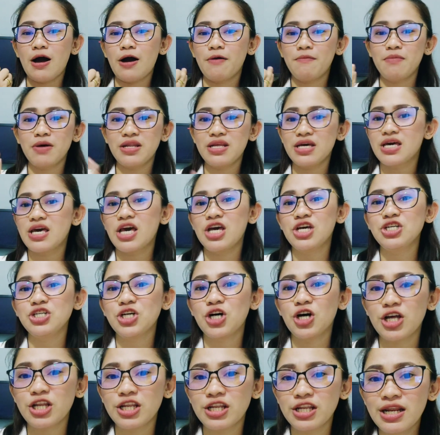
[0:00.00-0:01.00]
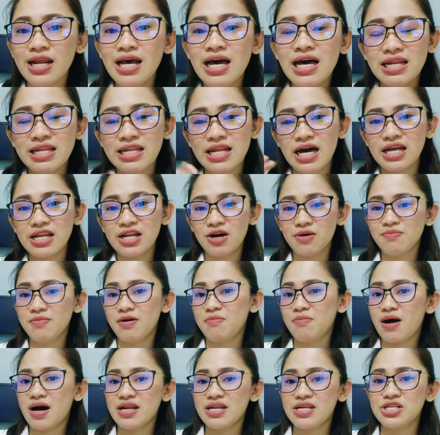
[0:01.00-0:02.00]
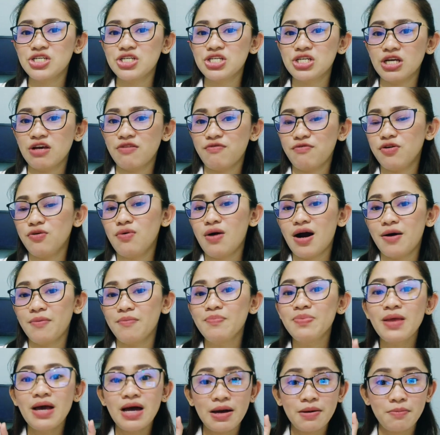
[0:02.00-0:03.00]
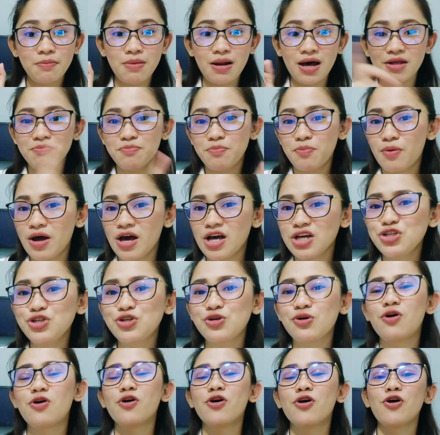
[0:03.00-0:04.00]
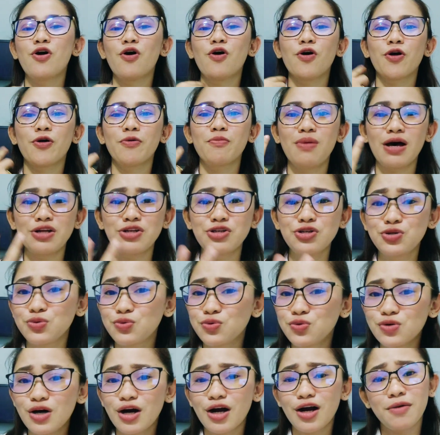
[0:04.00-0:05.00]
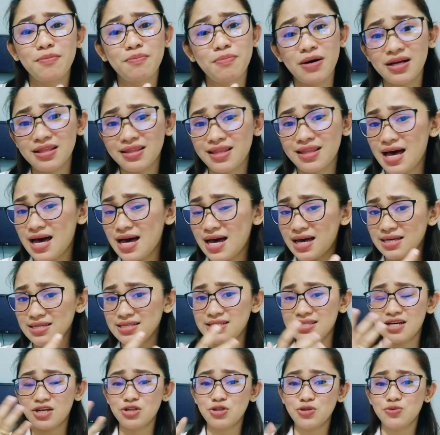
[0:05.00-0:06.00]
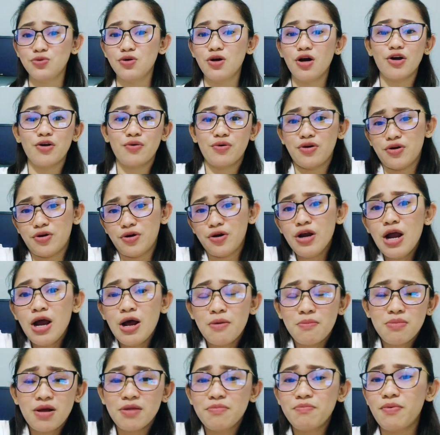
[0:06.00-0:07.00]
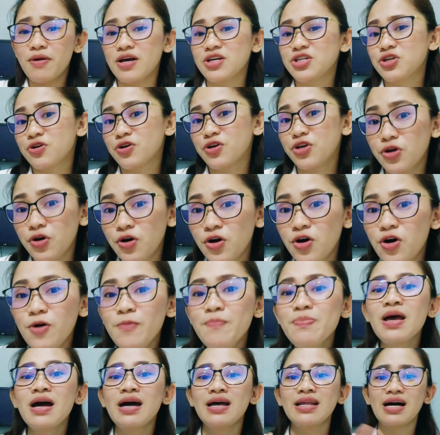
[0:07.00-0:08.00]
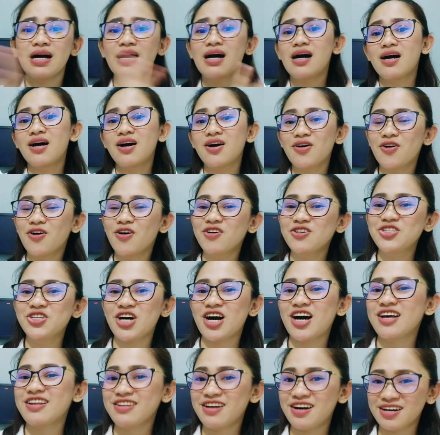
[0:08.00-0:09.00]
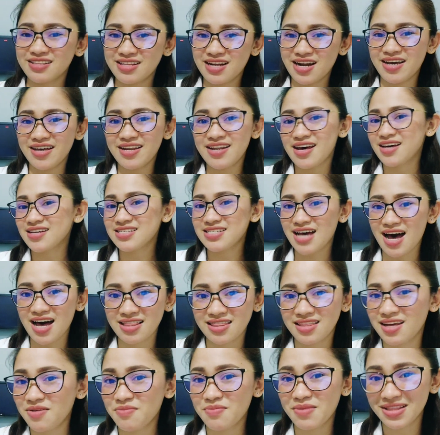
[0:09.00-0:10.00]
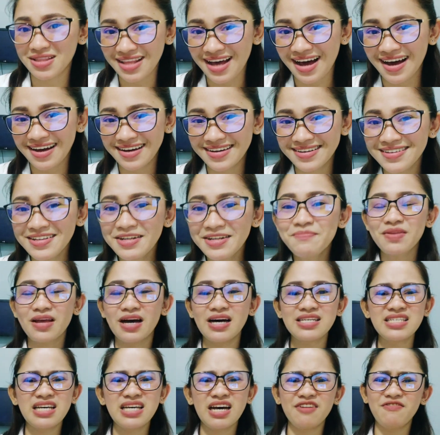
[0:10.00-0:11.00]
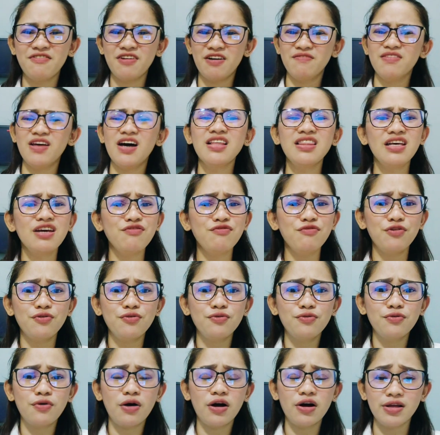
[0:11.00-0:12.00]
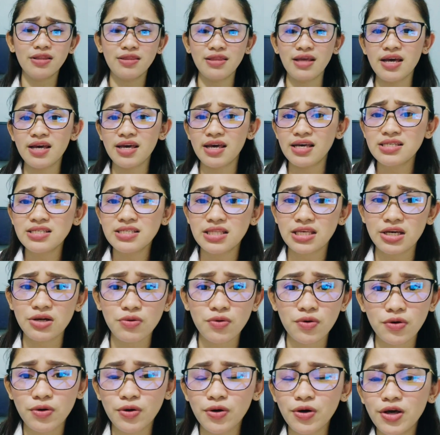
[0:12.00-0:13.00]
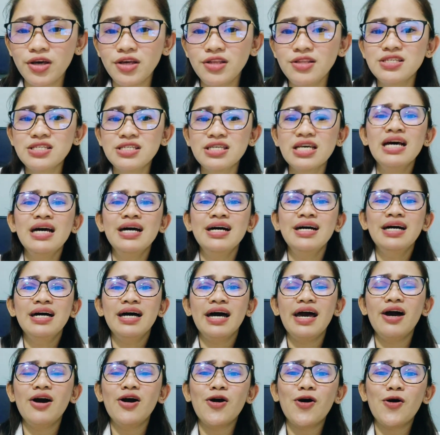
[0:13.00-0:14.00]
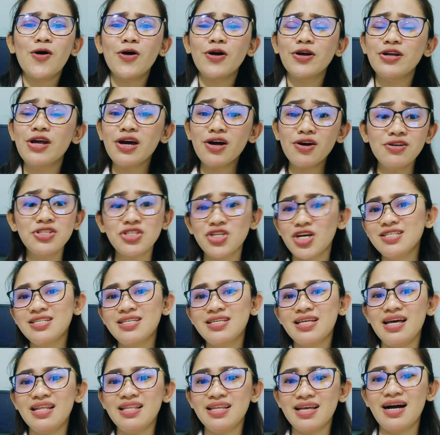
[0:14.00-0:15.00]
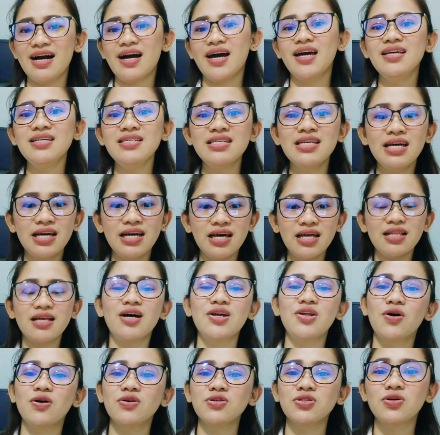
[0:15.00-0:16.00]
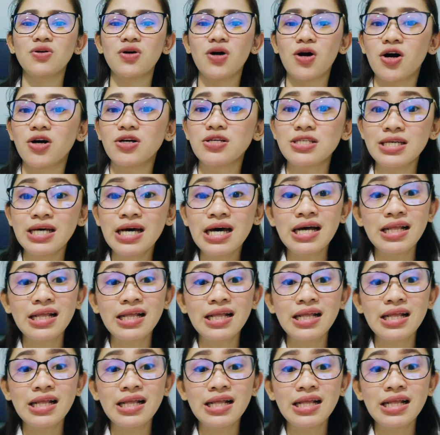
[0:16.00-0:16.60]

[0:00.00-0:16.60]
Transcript: medication na nagmamanage if you have blood pressure or blood sugar, pagtaas ng sugar or blood pressure nyo, nakakakosa ng dryness sa ating mata. Aside from that, if you are taking steroids or decongestant, guys, it can also cause